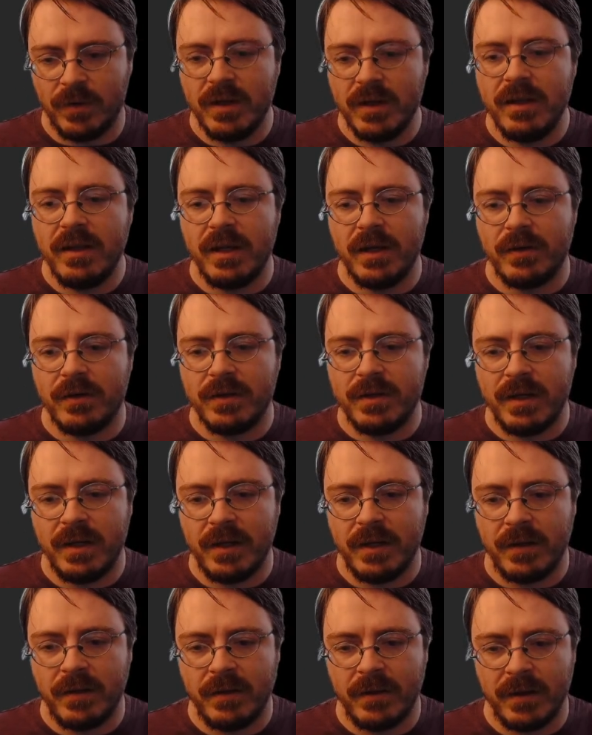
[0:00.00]
One of the
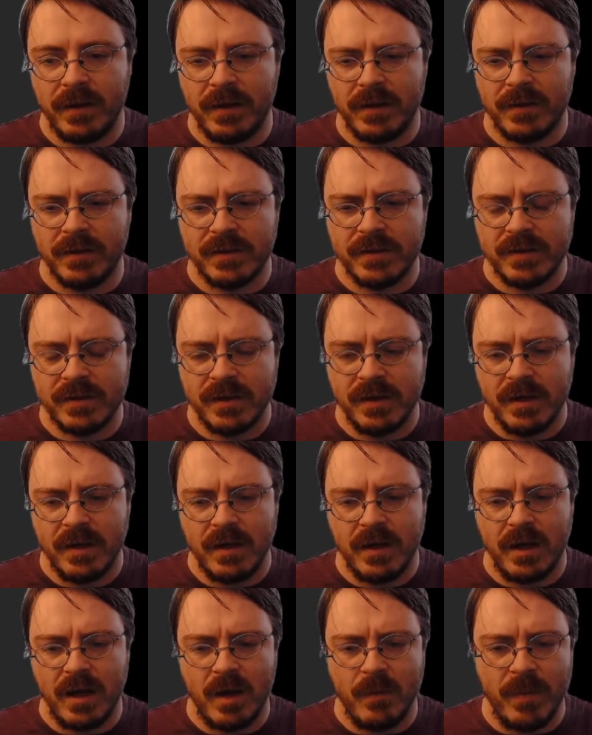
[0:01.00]
irritating things
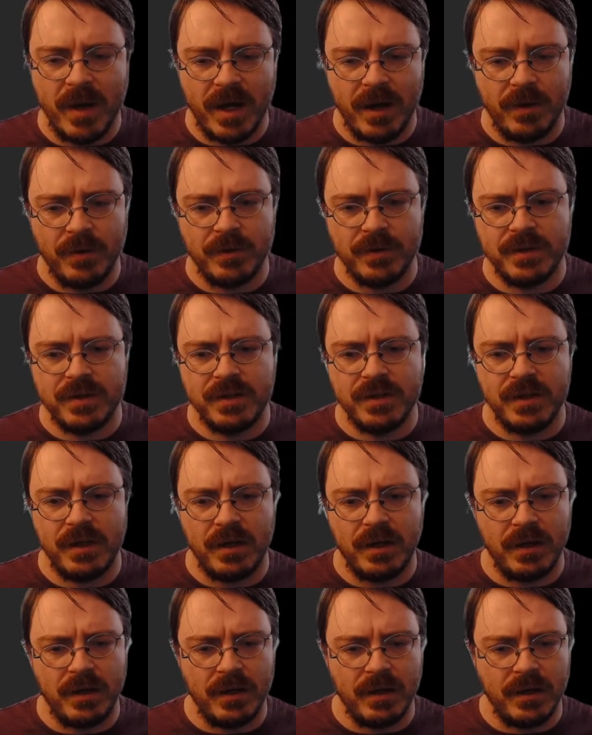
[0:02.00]
about
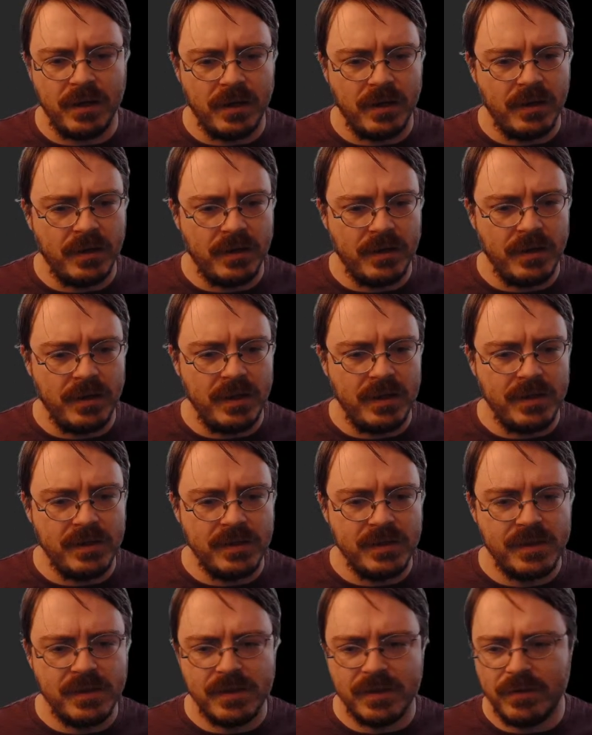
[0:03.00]

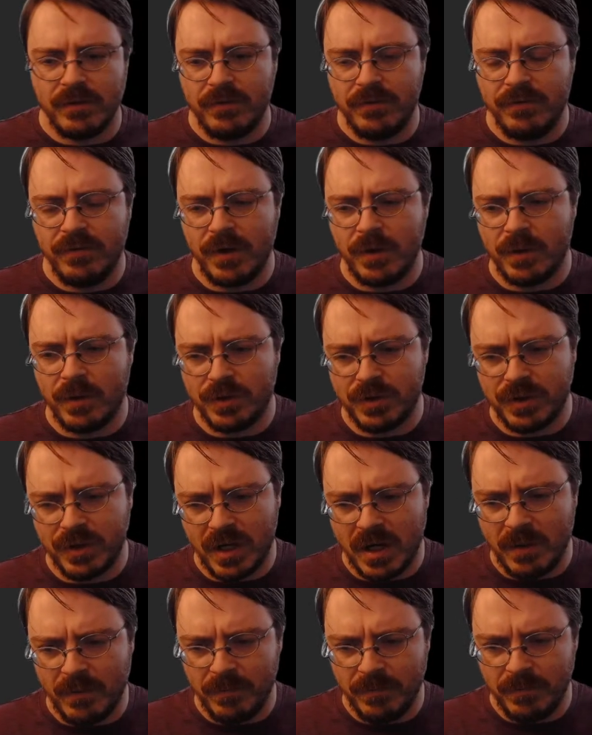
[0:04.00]
these
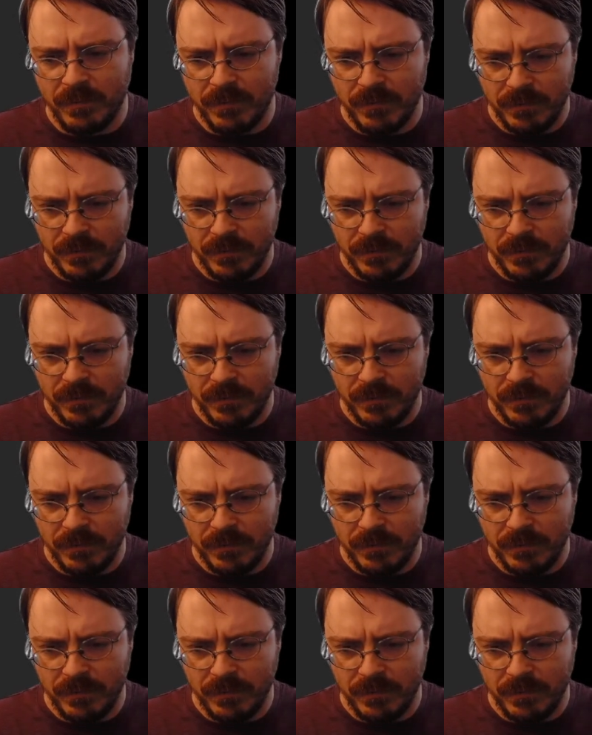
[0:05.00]
Photoshop